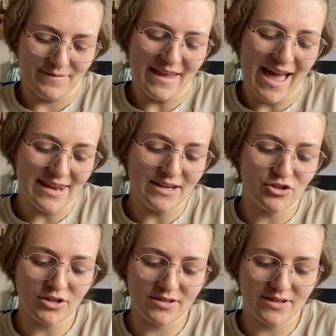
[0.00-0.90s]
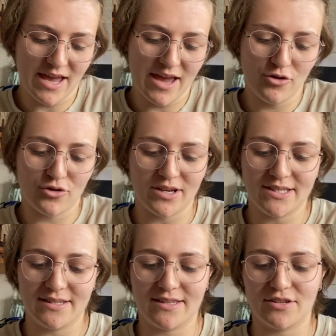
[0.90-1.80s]
And it just
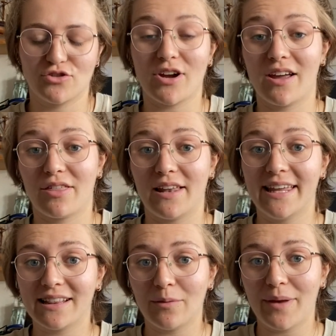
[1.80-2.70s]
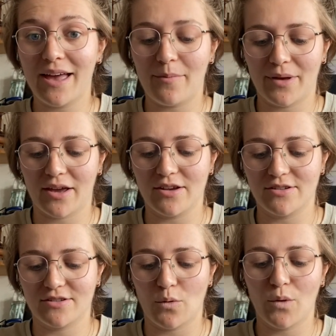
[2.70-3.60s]
increases the strength a little bit,
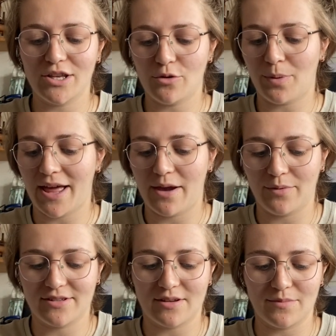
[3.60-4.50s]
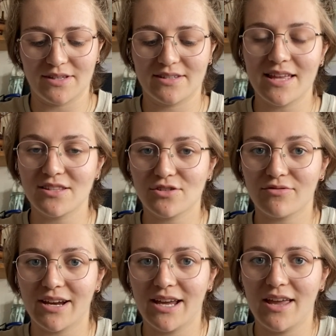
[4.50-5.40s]
because when you're playing with something
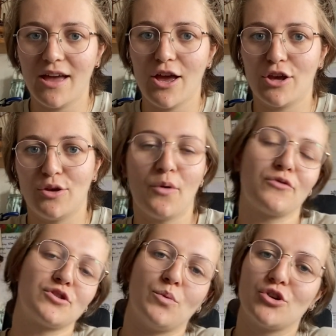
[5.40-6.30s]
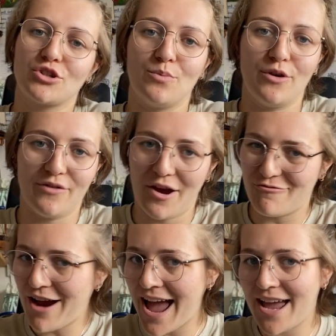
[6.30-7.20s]
sensory, you often want to move it
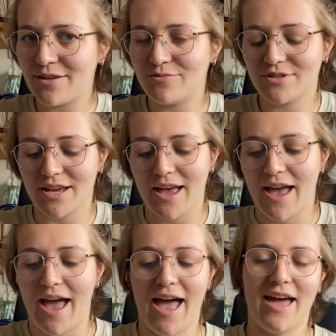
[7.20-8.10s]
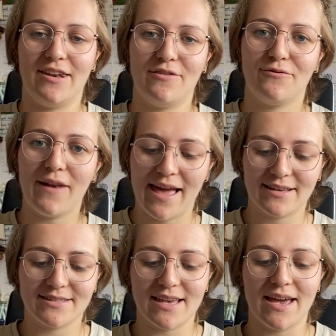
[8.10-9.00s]
around and
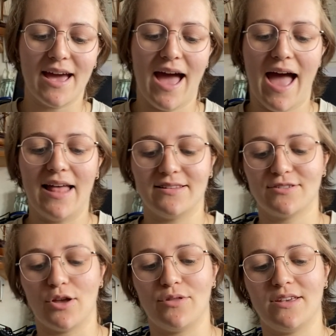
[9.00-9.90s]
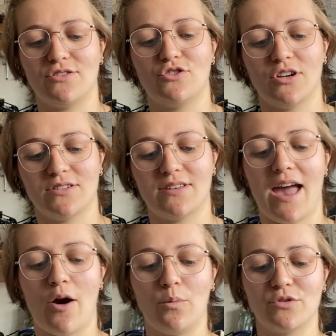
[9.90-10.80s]
flex it, and so this just
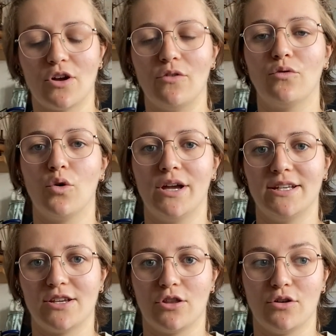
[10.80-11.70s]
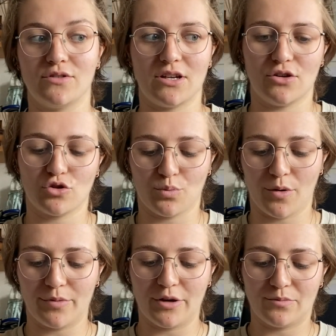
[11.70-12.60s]
helps avoid those initial
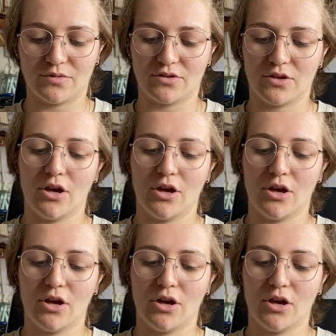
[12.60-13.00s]
problems.